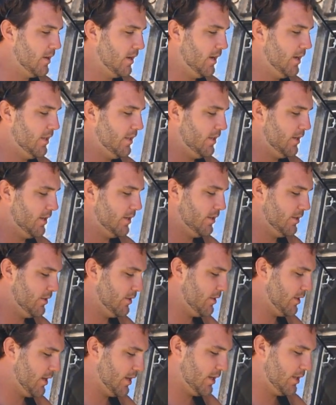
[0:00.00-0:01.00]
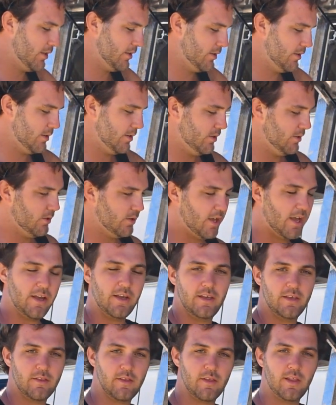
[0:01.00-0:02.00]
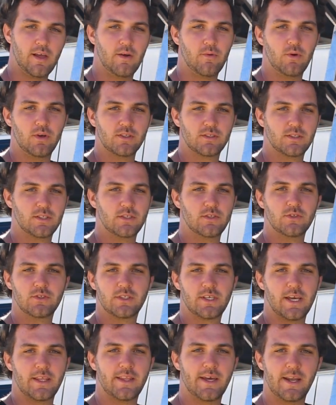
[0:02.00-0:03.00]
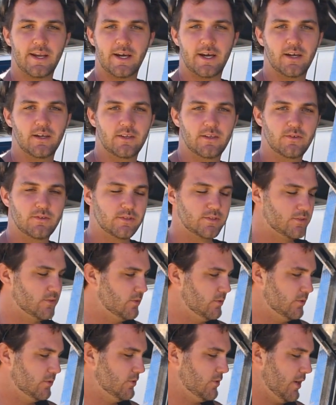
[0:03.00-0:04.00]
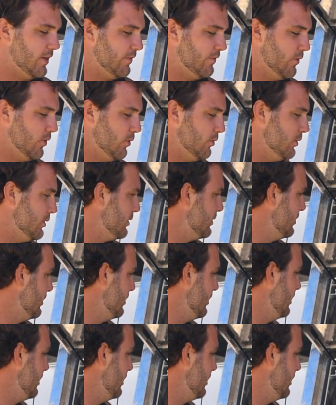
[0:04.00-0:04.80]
And like, you know, look how easy that was to just get that out. It was straightforward.